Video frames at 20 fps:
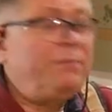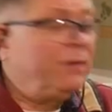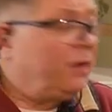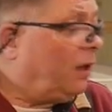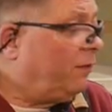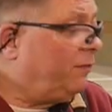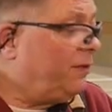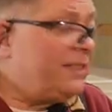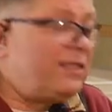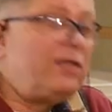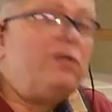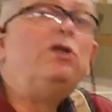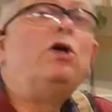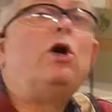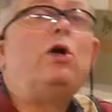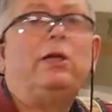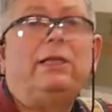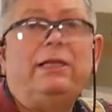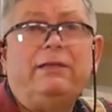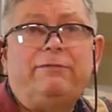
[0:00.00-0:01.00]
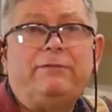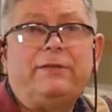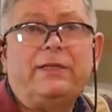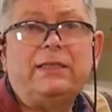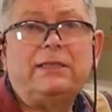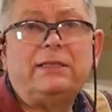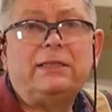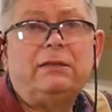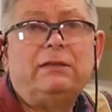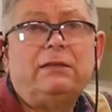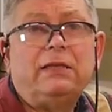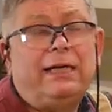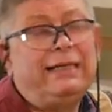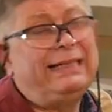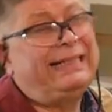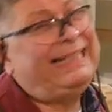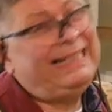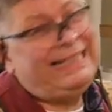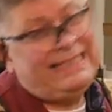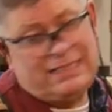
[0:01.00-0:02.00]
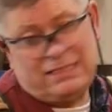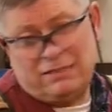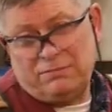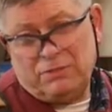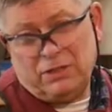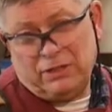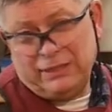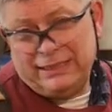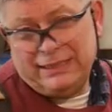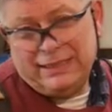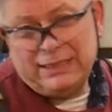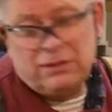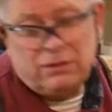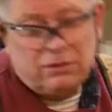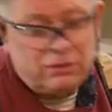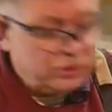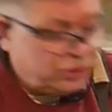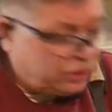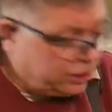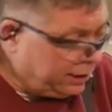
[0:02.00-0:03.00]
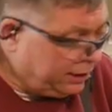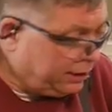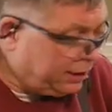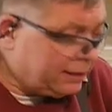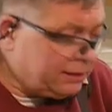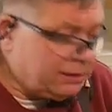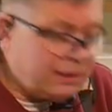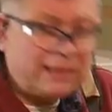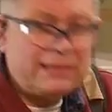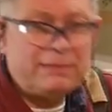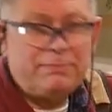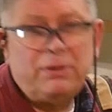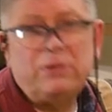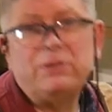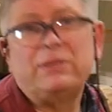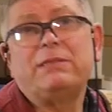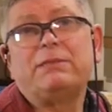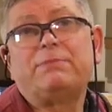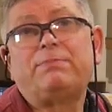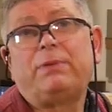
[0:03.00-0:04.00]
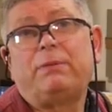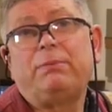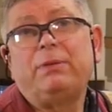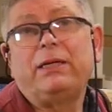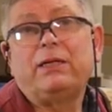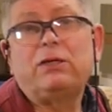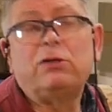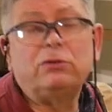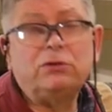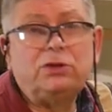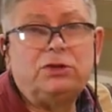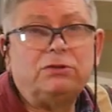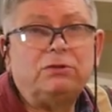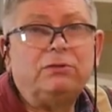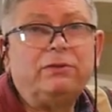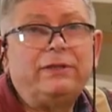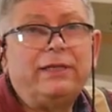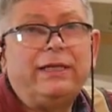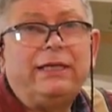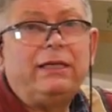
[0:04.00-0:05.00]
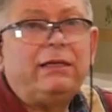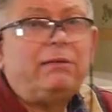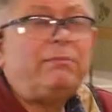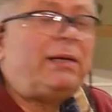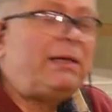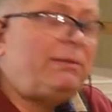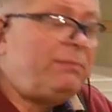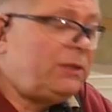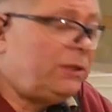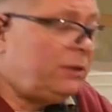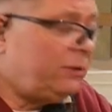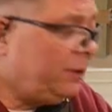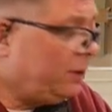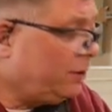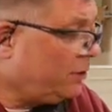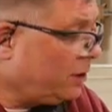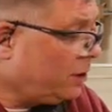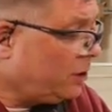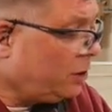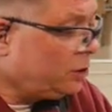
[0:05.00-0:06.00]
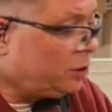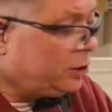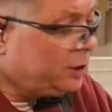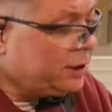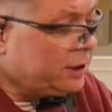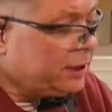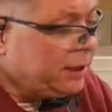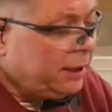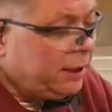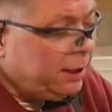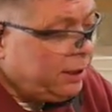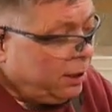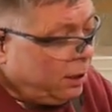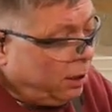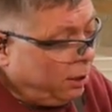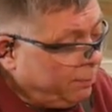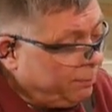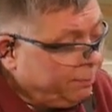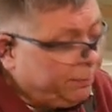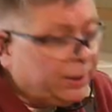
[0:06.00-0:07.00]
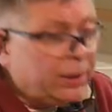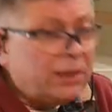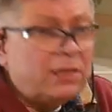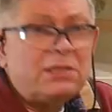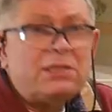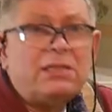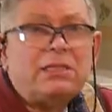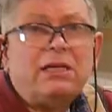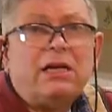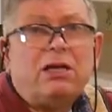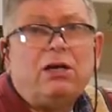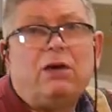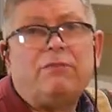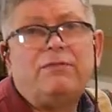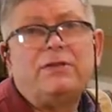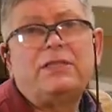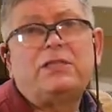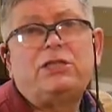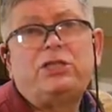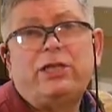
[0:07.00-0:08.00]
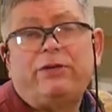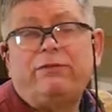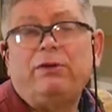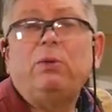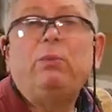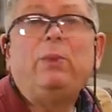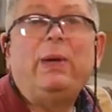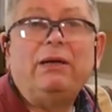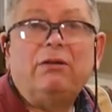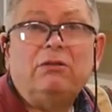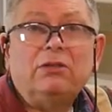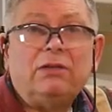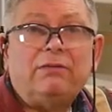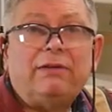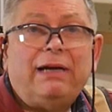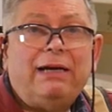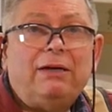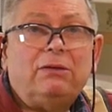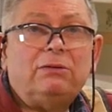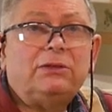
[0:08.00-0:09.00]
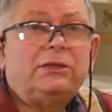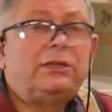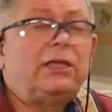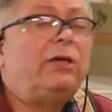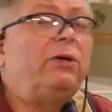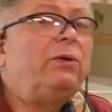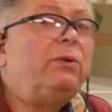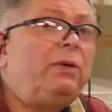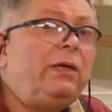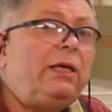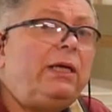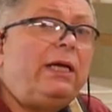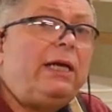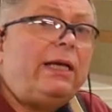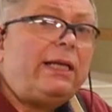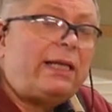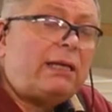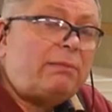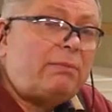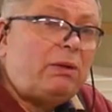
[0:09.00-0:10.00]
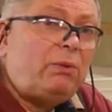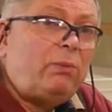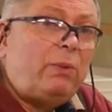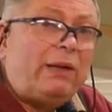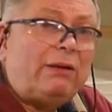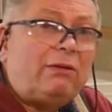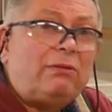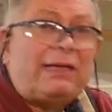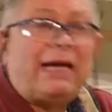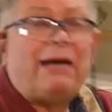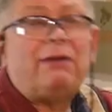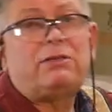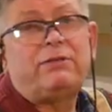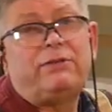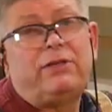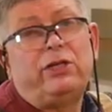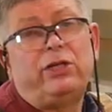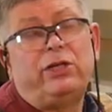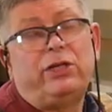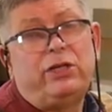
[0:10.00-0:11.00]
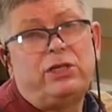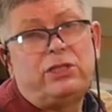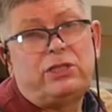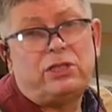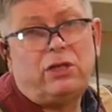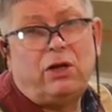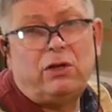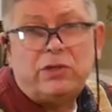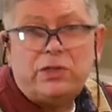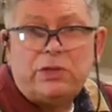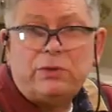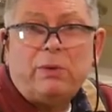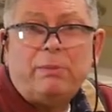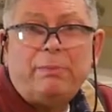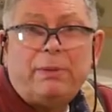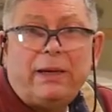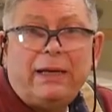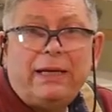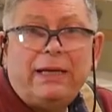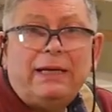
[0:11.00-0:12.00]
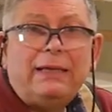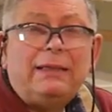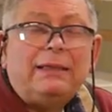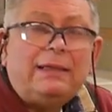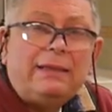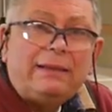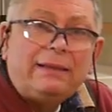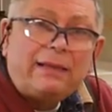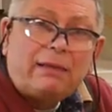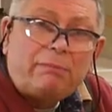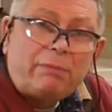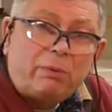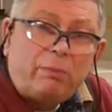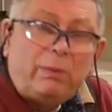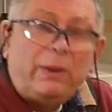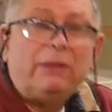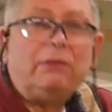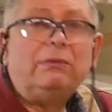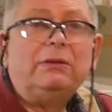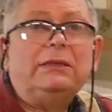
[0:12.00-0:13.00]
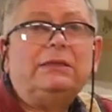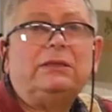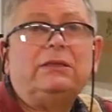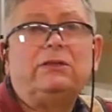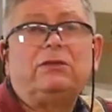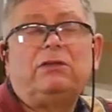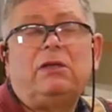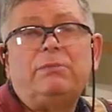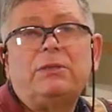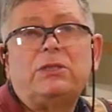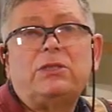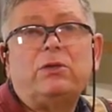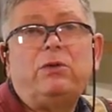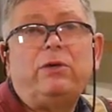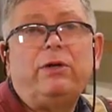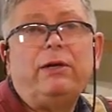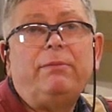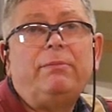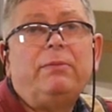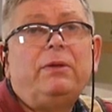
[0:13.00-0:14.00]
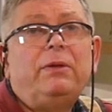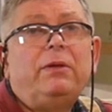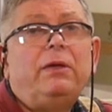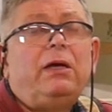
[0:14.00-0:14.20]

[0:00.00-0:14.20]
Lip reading: Coffins are not lifted, at least not in this country. I suppose it's probably a cultural thing they might do in other countries. But coffins generally wheeled around, so they'll be wheeled out of the hearse onto a bier, they'll be wheeled into the crematorium